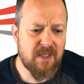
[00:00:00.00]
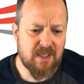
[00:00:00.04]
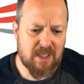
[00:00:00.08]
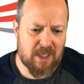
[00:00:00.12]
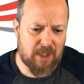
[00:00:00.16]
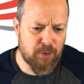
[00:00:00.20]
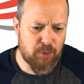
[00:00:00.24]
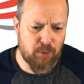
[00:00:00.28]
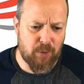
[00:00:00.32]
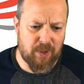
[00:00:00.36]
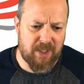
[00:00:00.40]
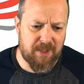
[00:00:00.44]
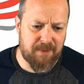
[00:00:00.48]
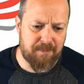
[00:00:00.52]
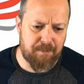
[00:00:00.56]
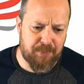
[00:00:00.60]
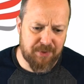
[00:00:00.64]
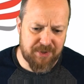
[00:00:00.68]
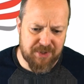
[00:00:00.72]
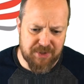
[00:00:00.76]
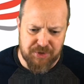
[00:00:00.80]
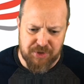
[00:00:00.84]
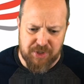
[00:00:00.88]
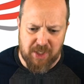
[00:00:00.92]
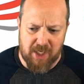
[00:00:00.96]
I'll go ahead and
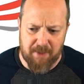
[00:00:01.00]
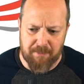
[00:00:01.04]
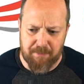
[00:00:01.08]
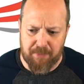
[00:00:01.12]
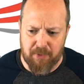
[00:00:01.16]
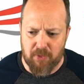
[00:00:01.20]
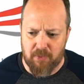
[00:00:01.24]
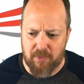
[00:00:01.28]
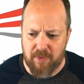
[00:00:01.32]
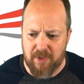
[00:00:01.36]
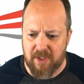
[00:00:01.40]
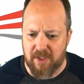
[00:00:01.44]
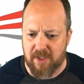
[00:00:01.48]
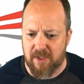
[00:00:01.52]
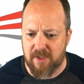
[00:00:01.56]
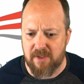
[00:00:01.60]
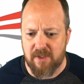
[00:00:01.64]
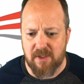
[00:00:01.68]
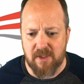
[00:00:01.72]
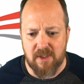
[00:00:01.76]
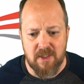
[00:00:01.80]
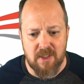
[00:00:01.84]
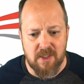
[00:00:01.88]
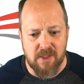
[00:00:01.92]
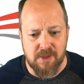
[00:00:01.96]
put the shampoo in,
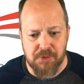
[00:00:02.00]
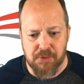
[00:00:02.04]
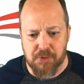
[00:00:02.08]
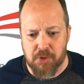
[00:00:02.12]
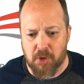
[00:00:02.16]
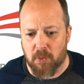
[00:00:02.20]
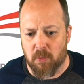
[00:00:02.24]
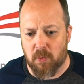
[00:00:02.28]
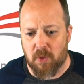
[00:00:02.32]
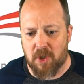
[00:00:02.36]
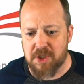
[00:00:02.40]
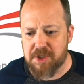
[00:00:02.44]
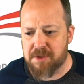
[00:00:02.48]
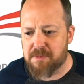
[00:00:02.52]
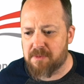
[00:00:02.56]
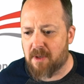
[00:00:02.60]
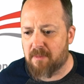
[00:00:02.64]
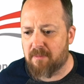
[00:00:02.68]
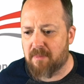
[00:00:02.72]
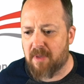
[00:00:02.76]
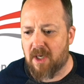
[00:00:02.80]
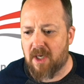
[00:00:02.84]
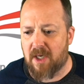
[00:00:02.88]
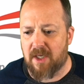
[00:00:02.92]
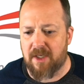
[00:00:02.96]
start washing my
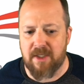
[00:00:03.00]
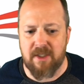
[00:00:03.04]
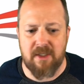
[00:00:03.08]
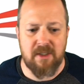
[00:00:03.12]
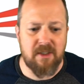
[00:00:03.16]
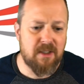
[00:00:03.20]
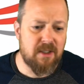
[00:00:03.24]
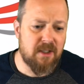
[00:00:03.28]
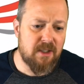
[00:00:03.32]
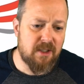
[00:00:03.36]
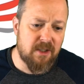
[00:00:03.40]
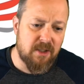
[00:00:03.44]
body,